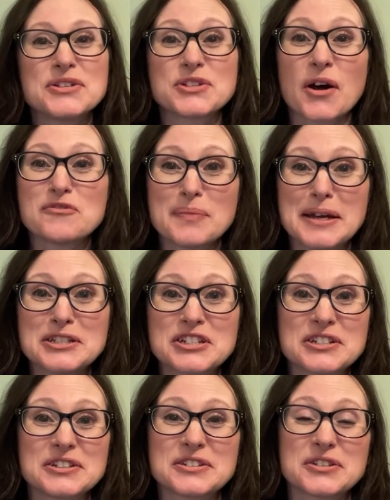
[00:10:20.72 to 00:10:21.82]
So I've
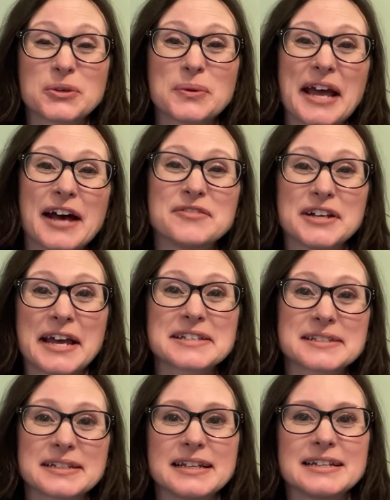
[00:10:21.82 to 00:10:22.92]
mentioned that we have an
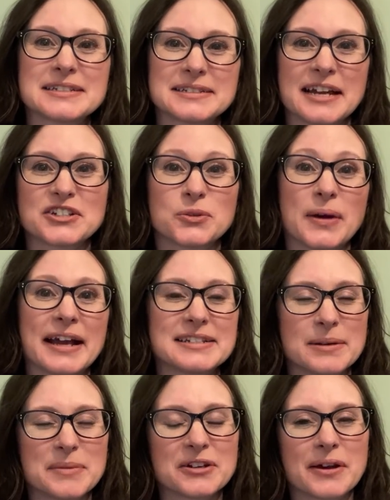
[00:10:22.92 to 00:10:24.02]
excellent international
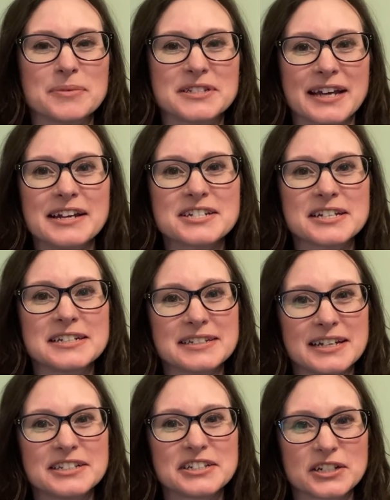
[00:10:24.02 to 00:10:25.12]
academic reputation in
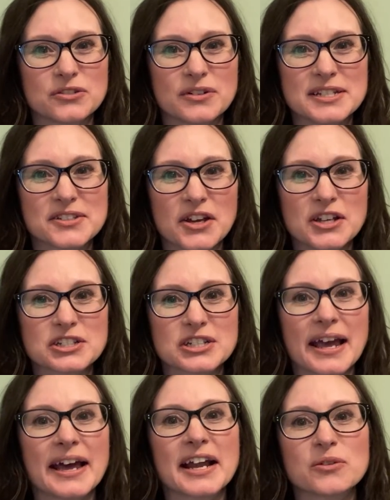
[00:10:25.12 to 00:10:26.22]
teaching and research,
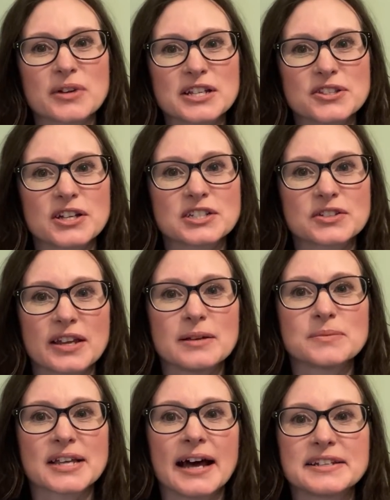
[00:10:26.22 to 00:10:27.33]
and our research
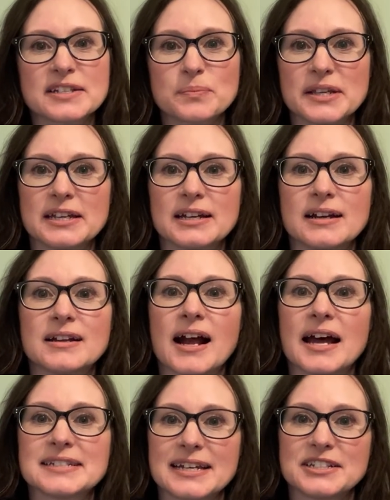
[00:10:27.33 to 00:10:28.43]
themes underpin
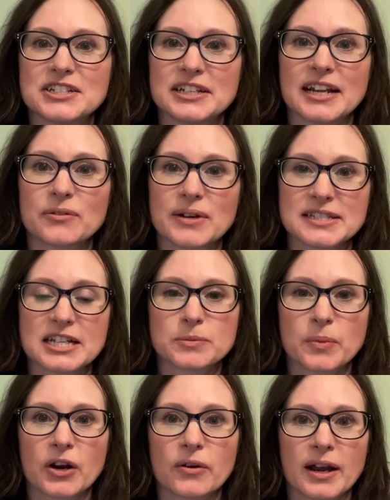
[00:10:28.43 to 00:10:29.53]
our teaching and our research
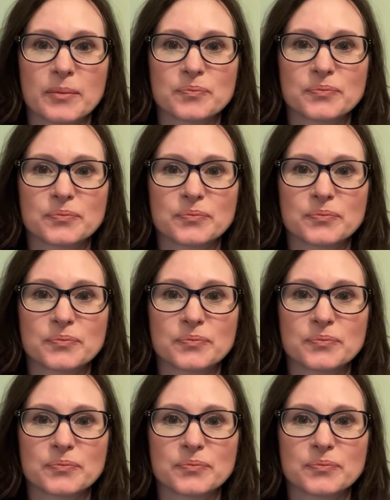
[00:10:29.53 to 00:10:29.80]
program.